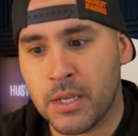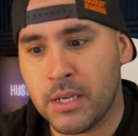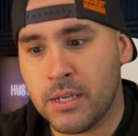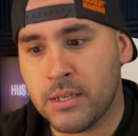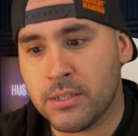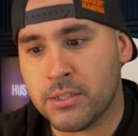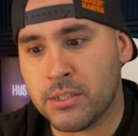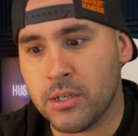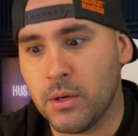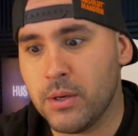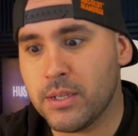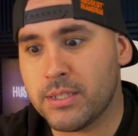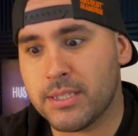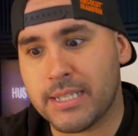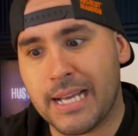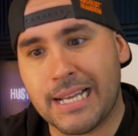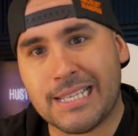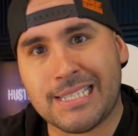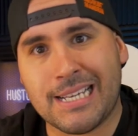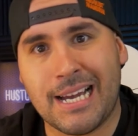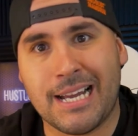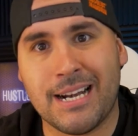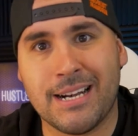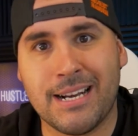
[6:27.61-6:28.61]
So it's
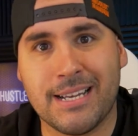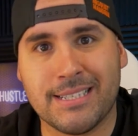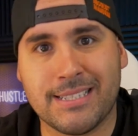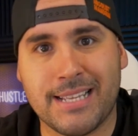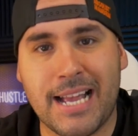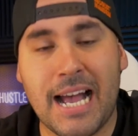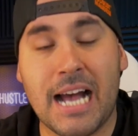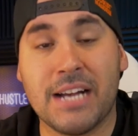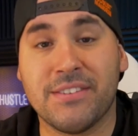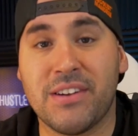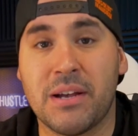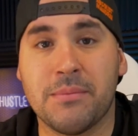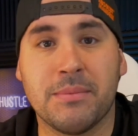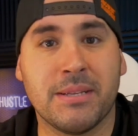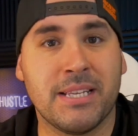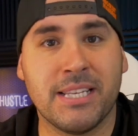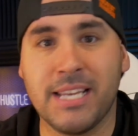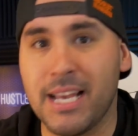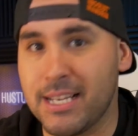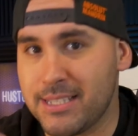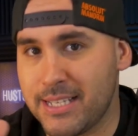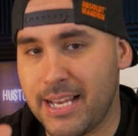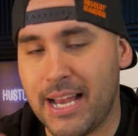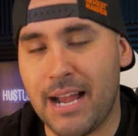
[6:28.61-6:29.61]
kind of nice to have. I mean,
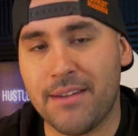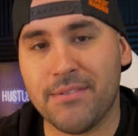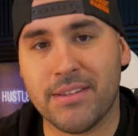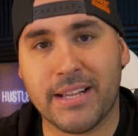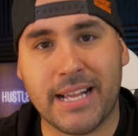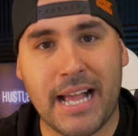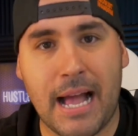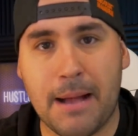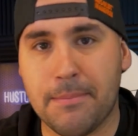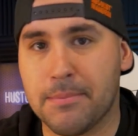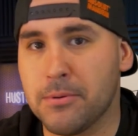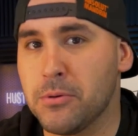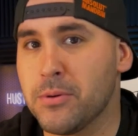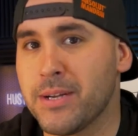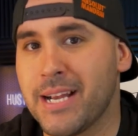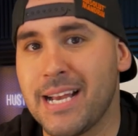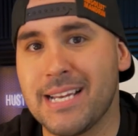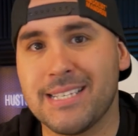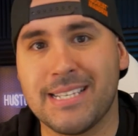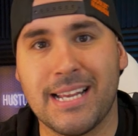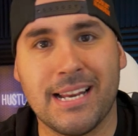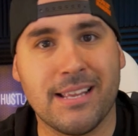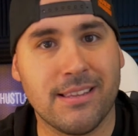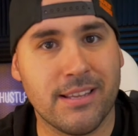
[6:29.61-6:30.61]
yes, I have the capital in
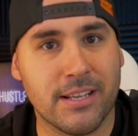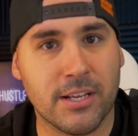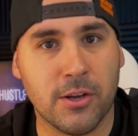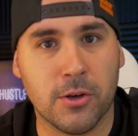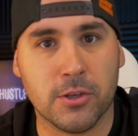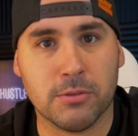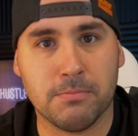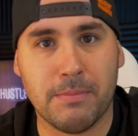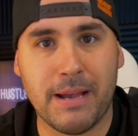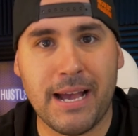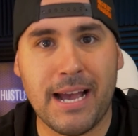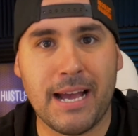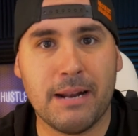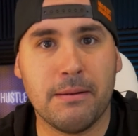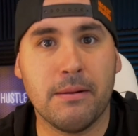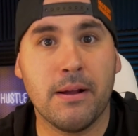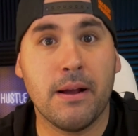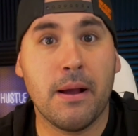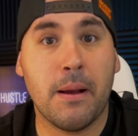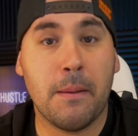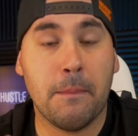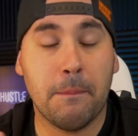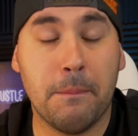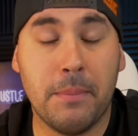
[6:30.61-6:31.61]
case anything goes bad,
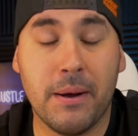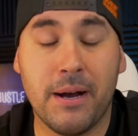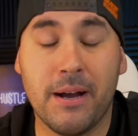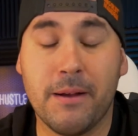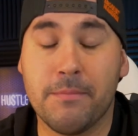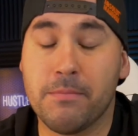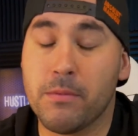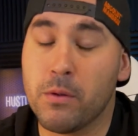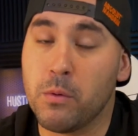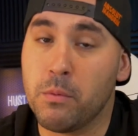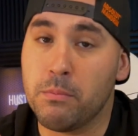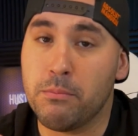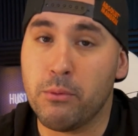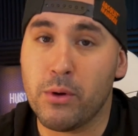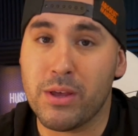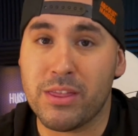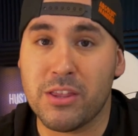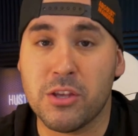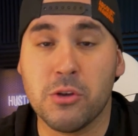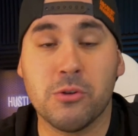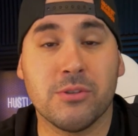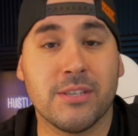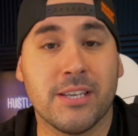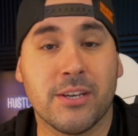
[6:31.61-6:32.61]
but with
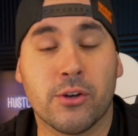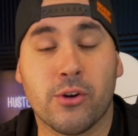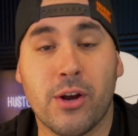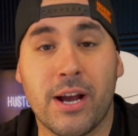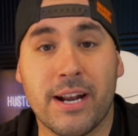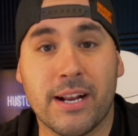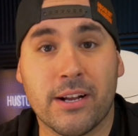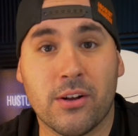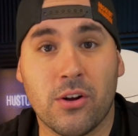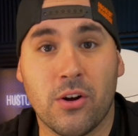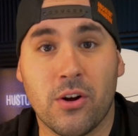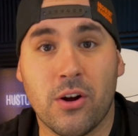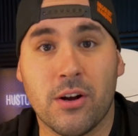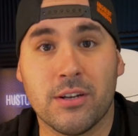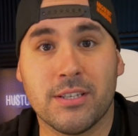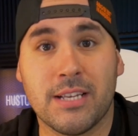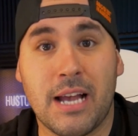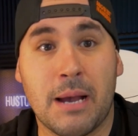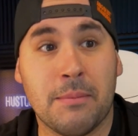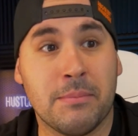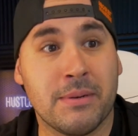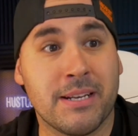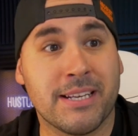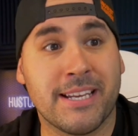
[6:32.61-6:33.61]
using credit cards,
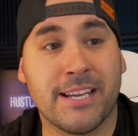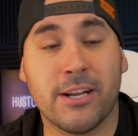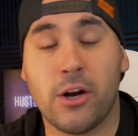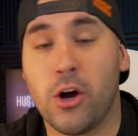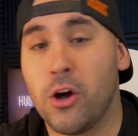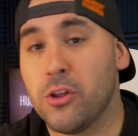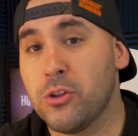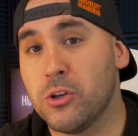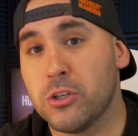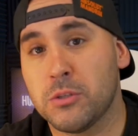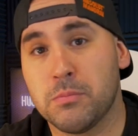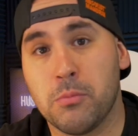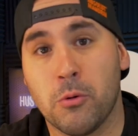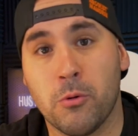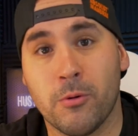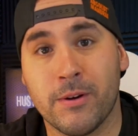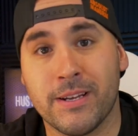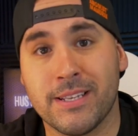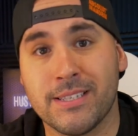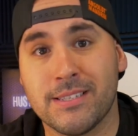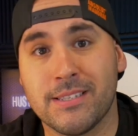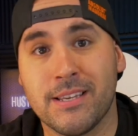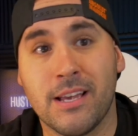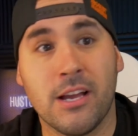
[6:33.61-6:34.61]
I'm going to get all those
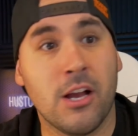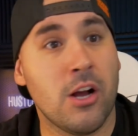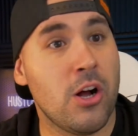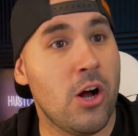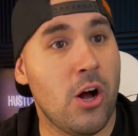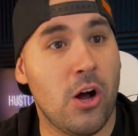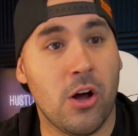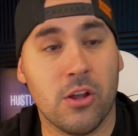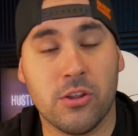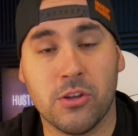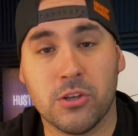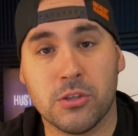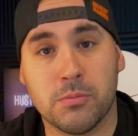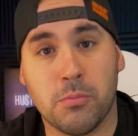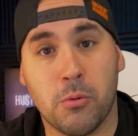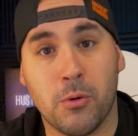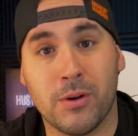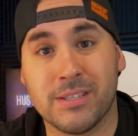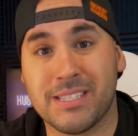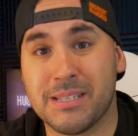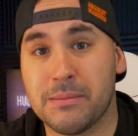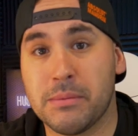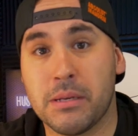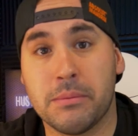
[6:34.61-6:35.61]
points. All those
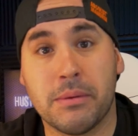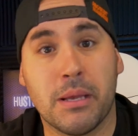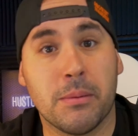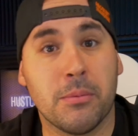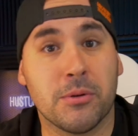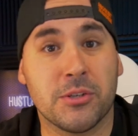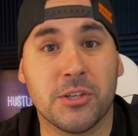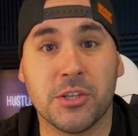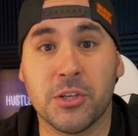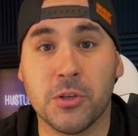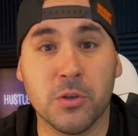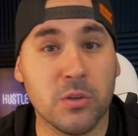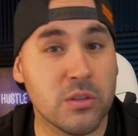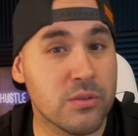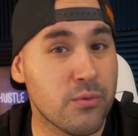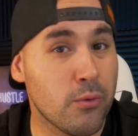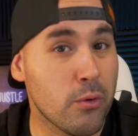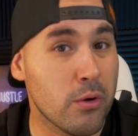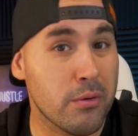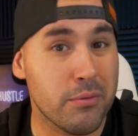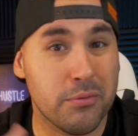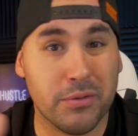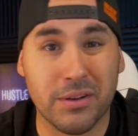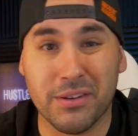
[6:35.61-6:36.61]
points I'm going to be able to use
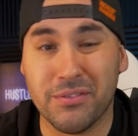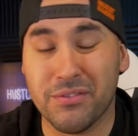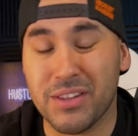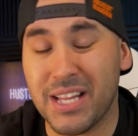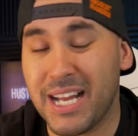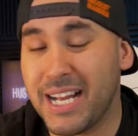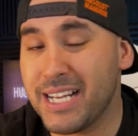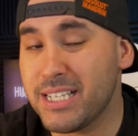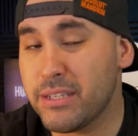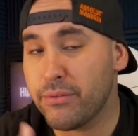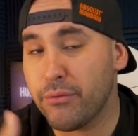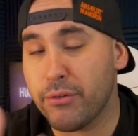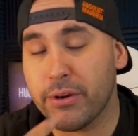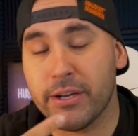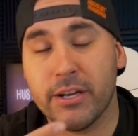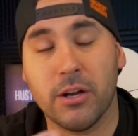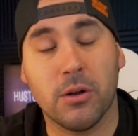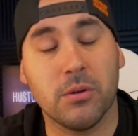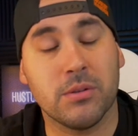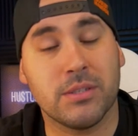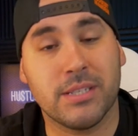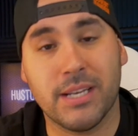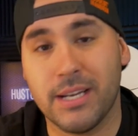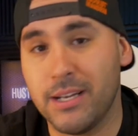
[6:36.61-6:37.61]
for free flights, free
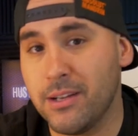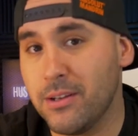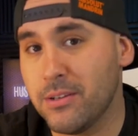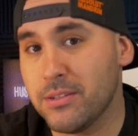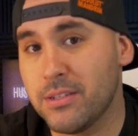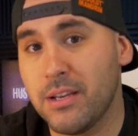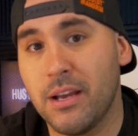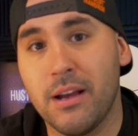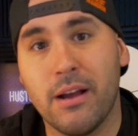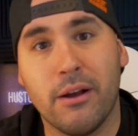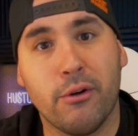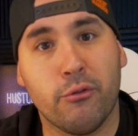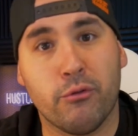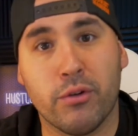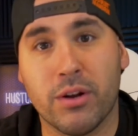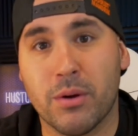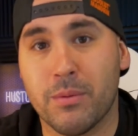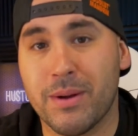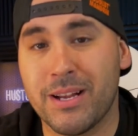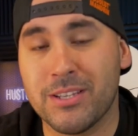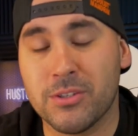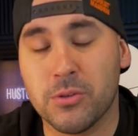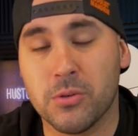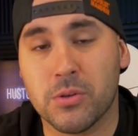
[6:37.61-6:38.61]
hotels, free
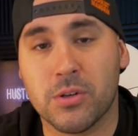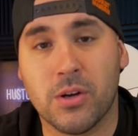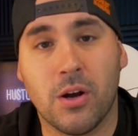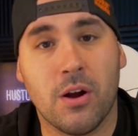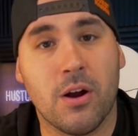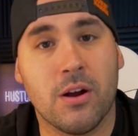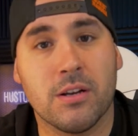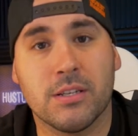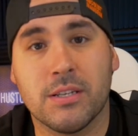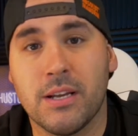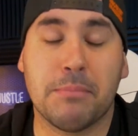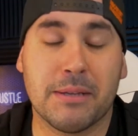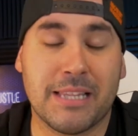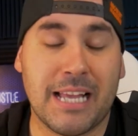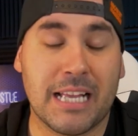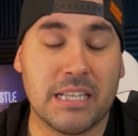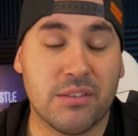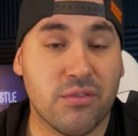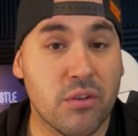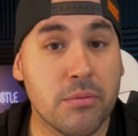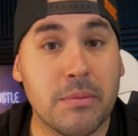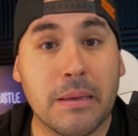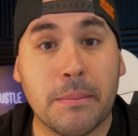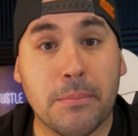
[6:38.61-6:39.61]
rental cars. But that's
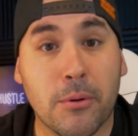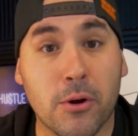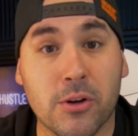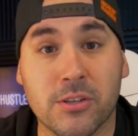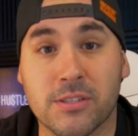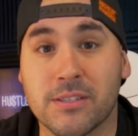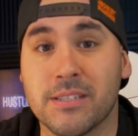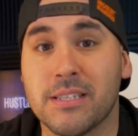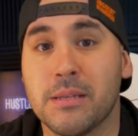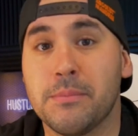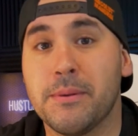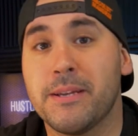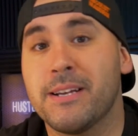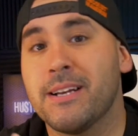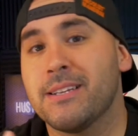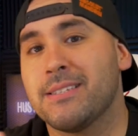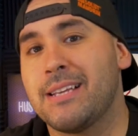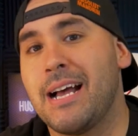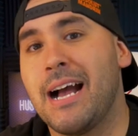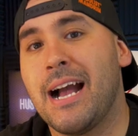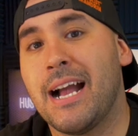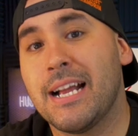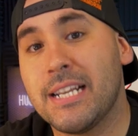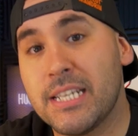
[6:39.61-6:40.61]
for me personally, because
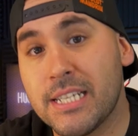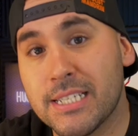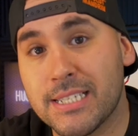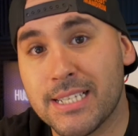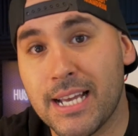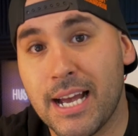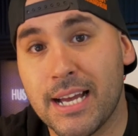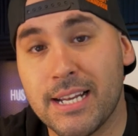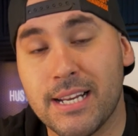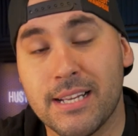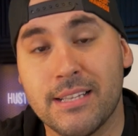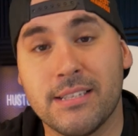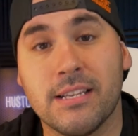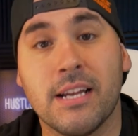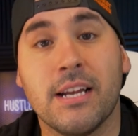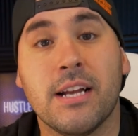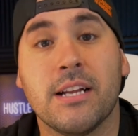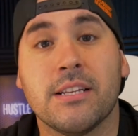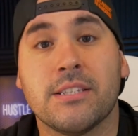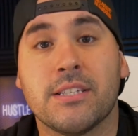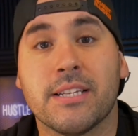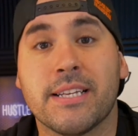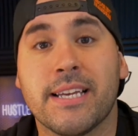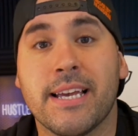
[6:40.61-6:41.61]
I decided
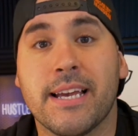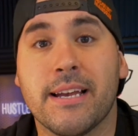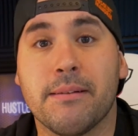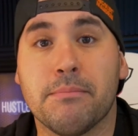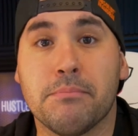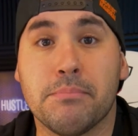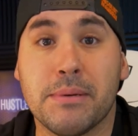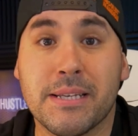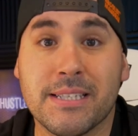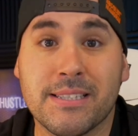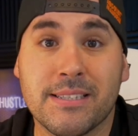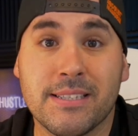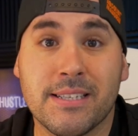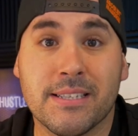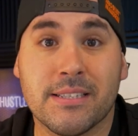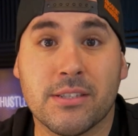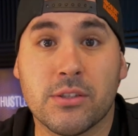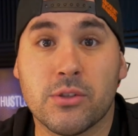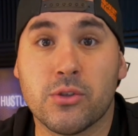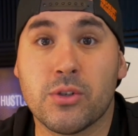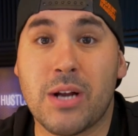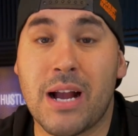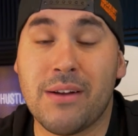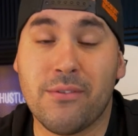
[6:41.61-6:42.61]
to get business
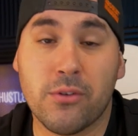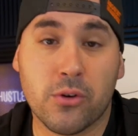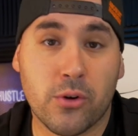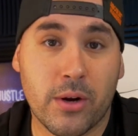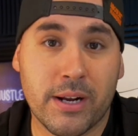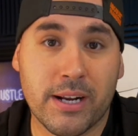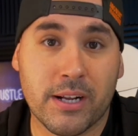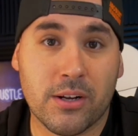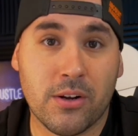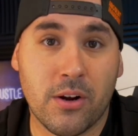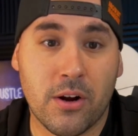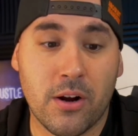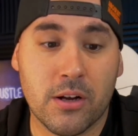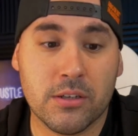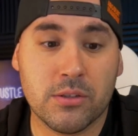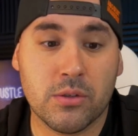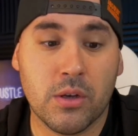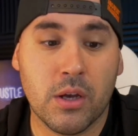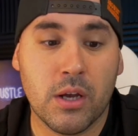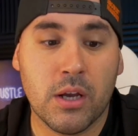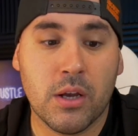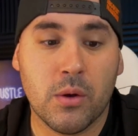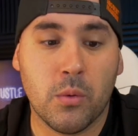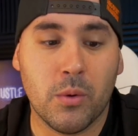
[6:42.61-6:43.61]
travel credit cards,
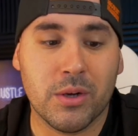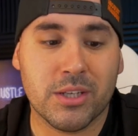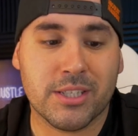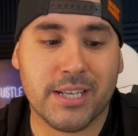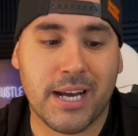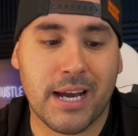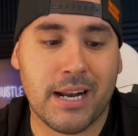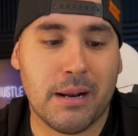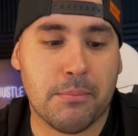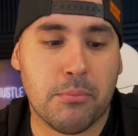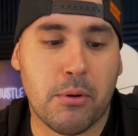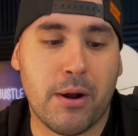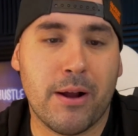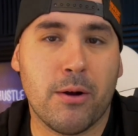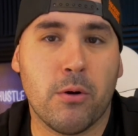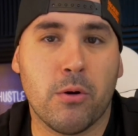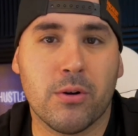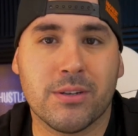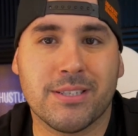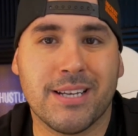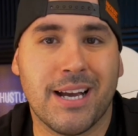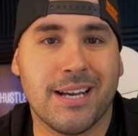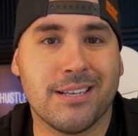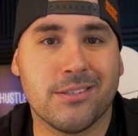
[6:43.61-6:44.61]
which kind of
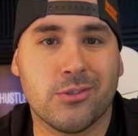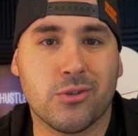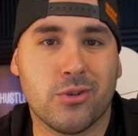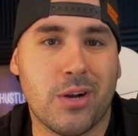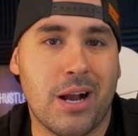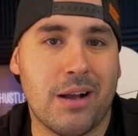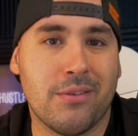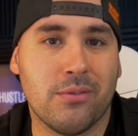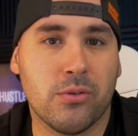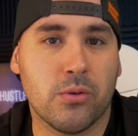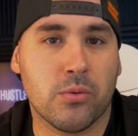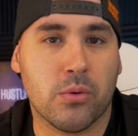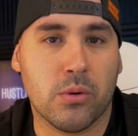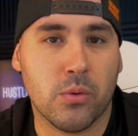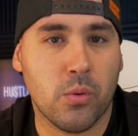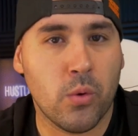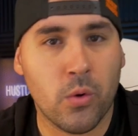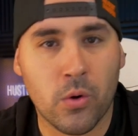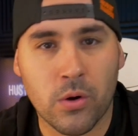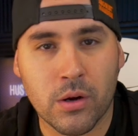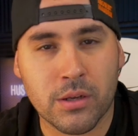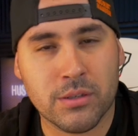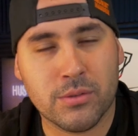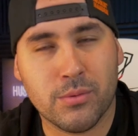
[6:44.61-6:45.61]
prioritize travel
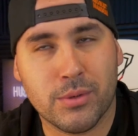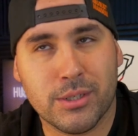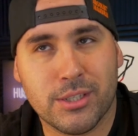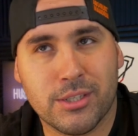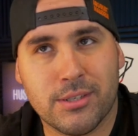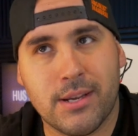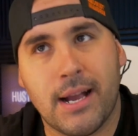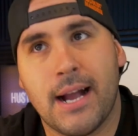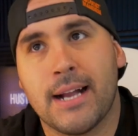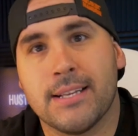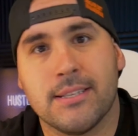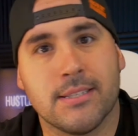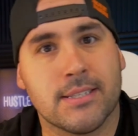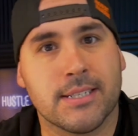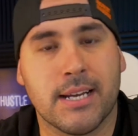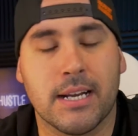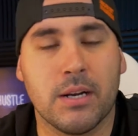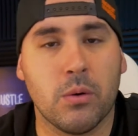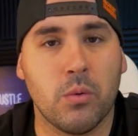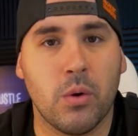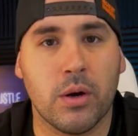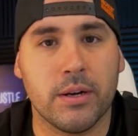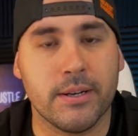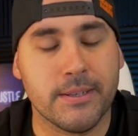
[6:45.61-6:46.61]
rewards, which I just kind
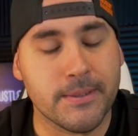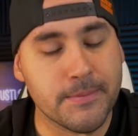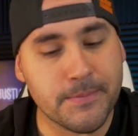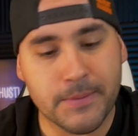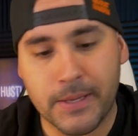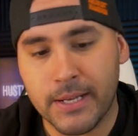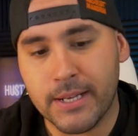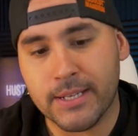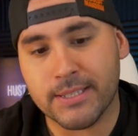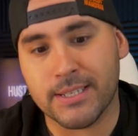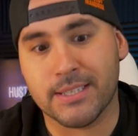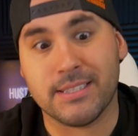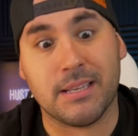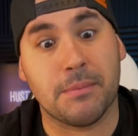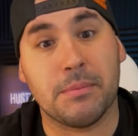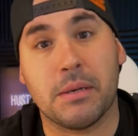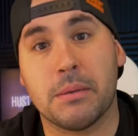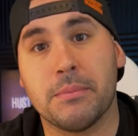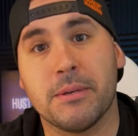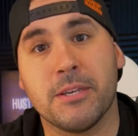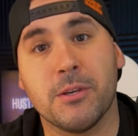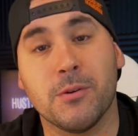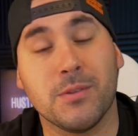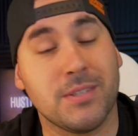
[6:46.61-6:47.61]
of wanted, since I'm going
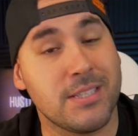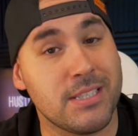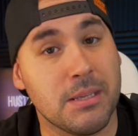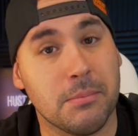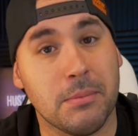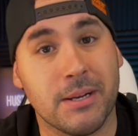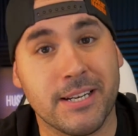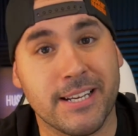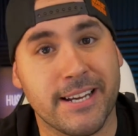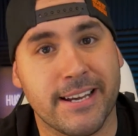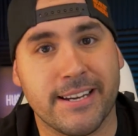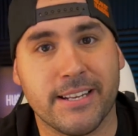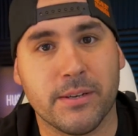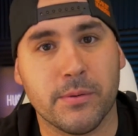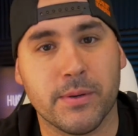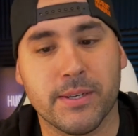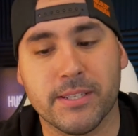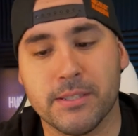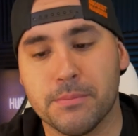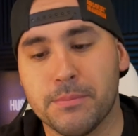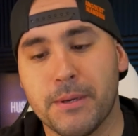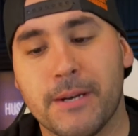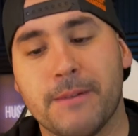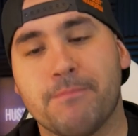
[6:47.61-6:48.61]
to be using the money
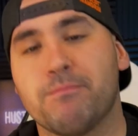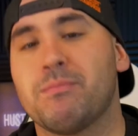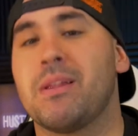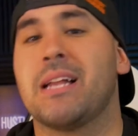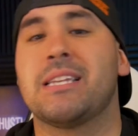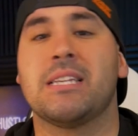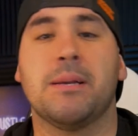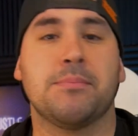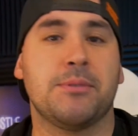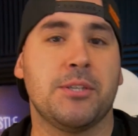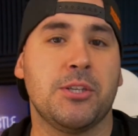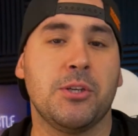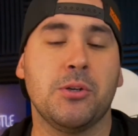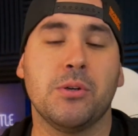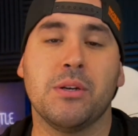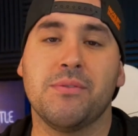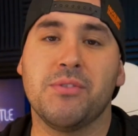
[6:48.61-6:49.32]
anyways. But that's up to you.